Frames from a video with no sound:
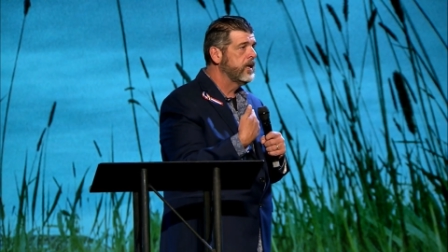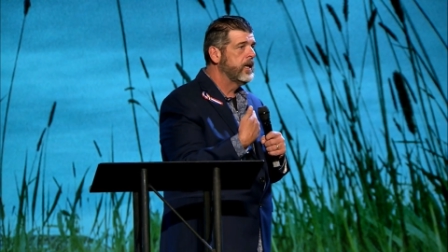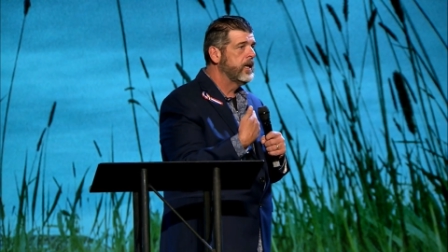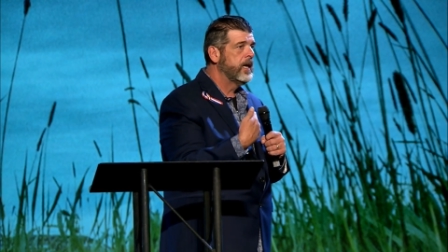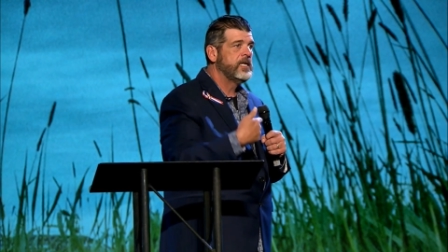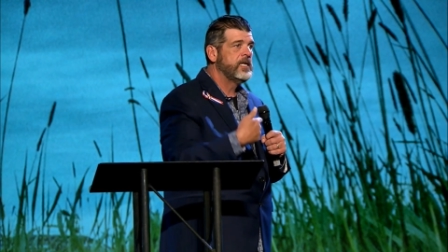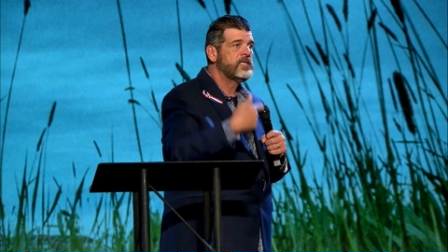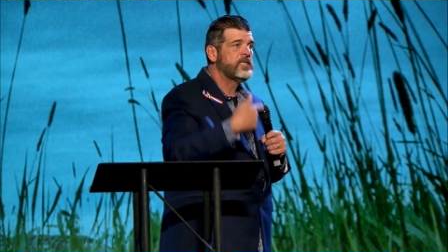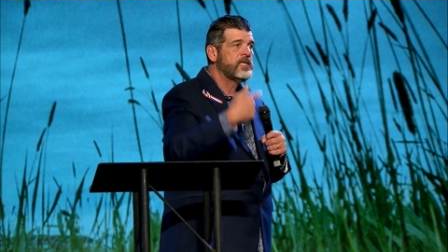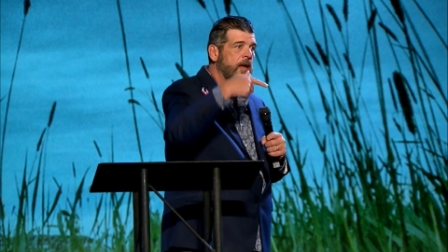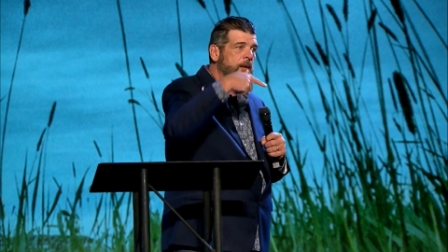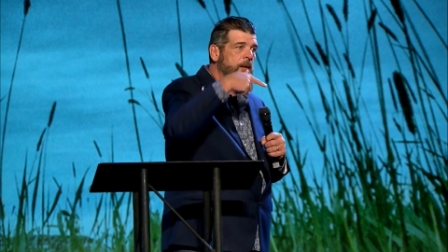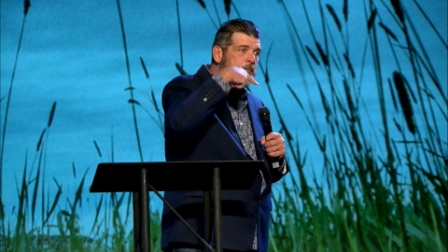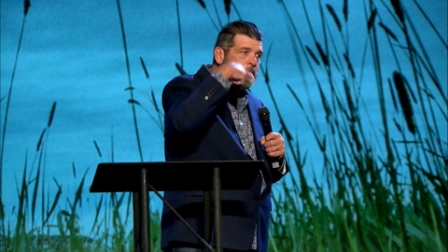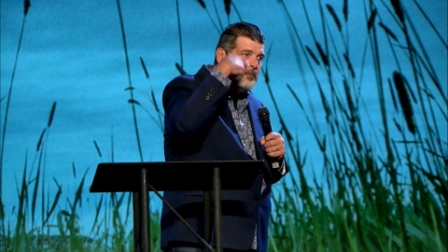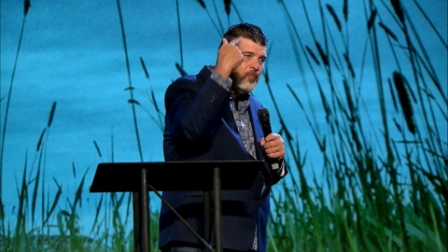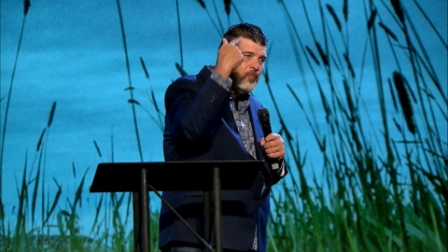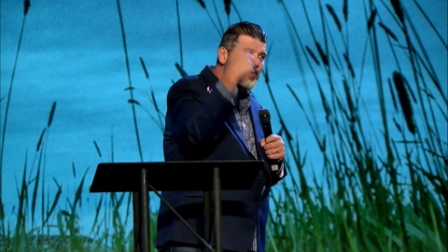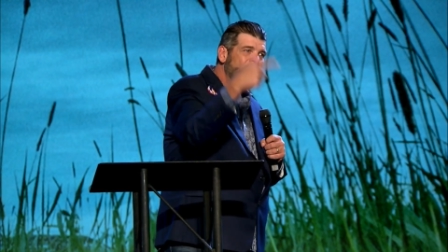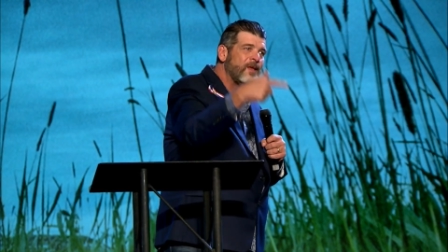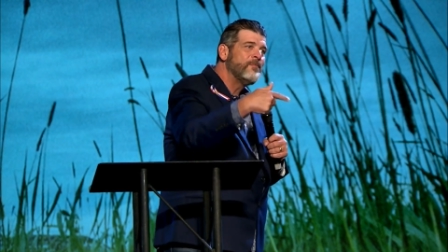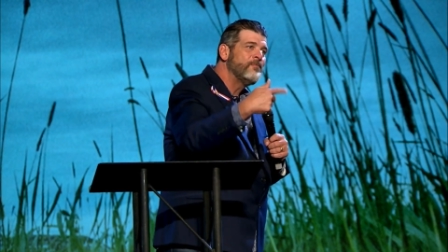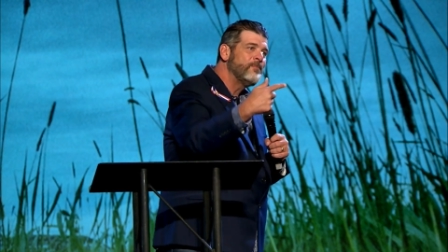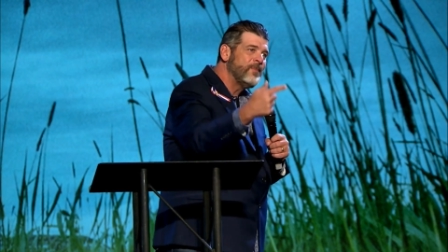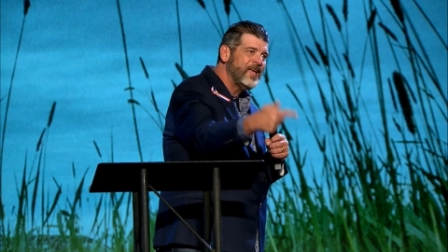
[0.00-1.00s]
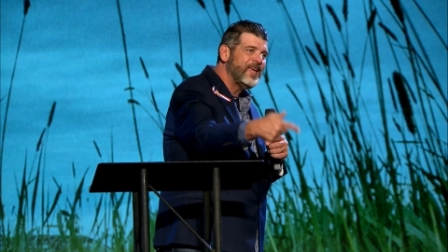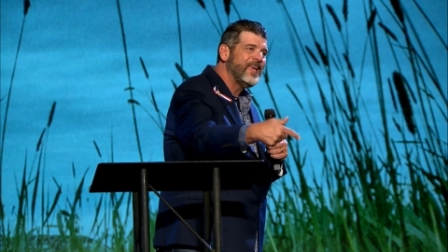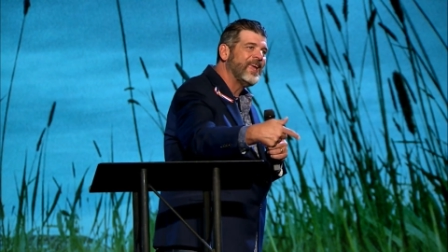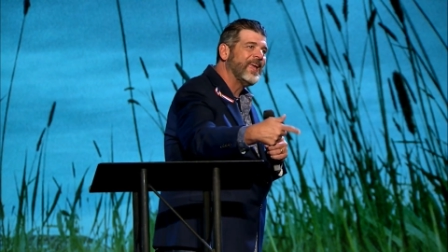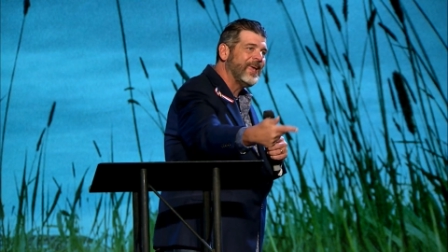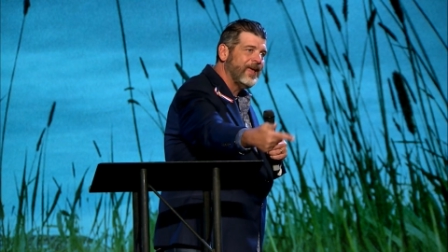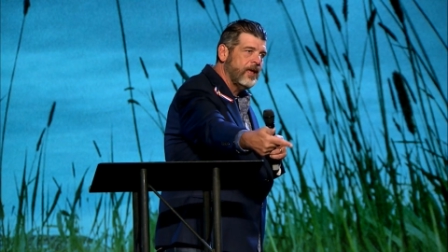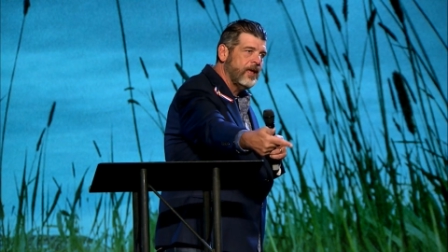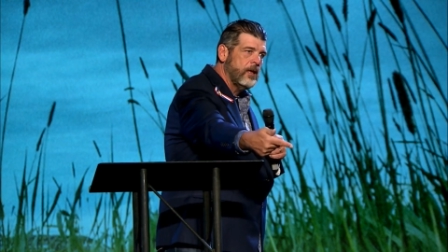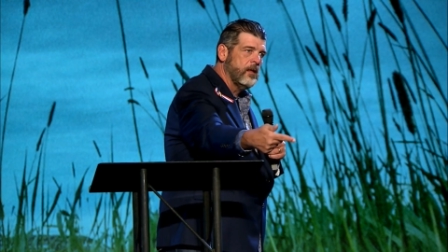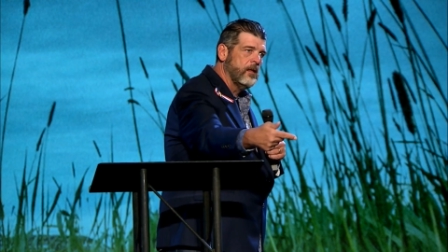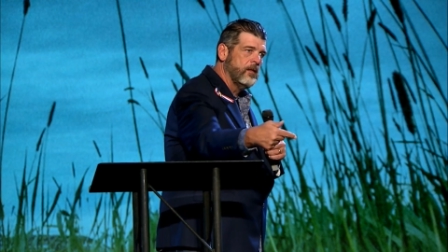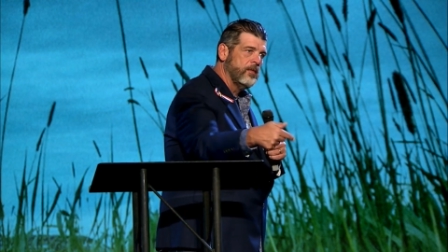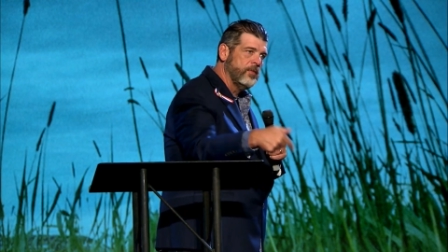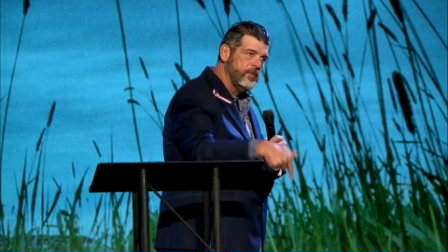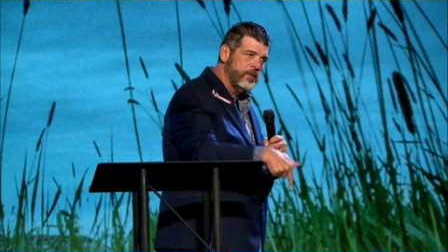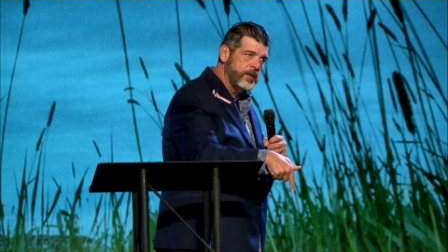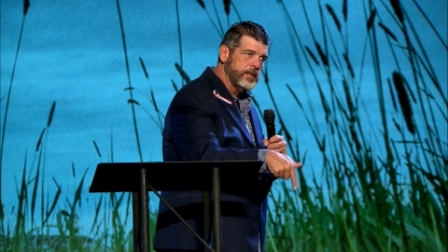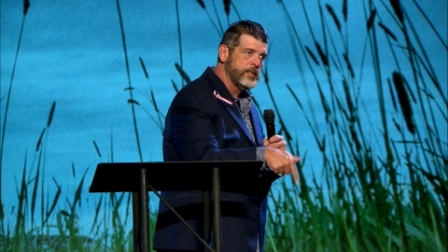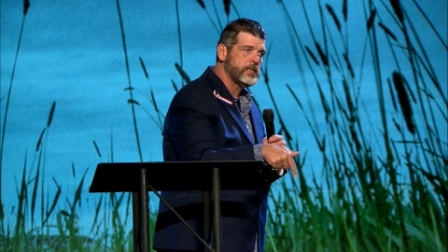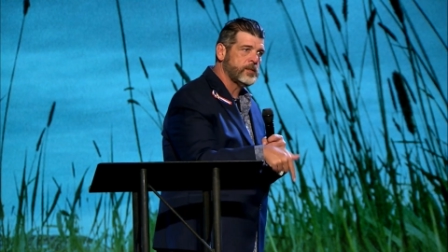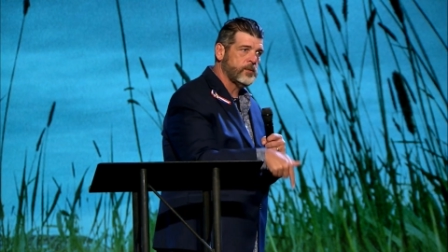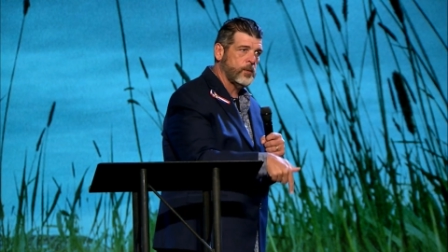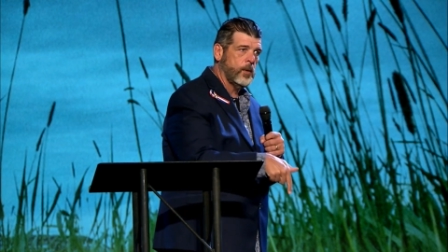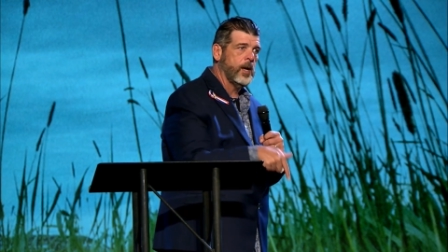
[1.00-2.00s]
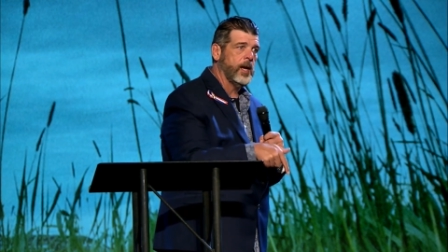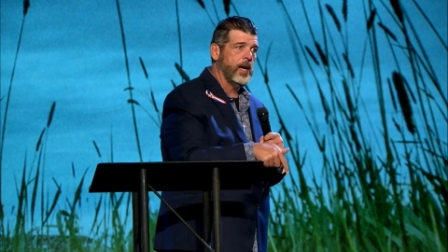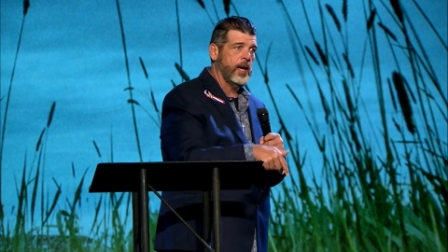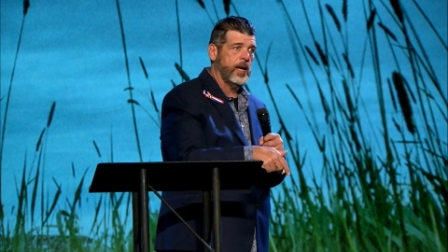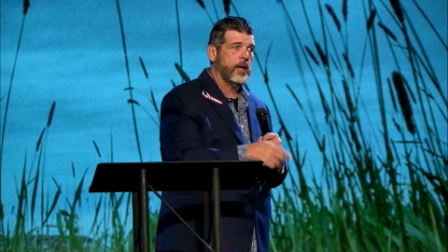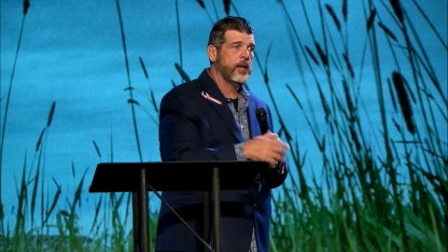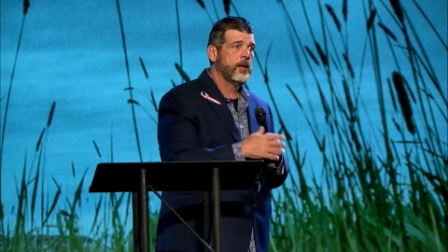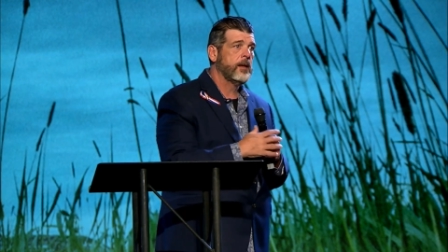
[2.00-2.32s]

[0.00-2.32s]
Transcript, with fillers: he's like, bring me in this way.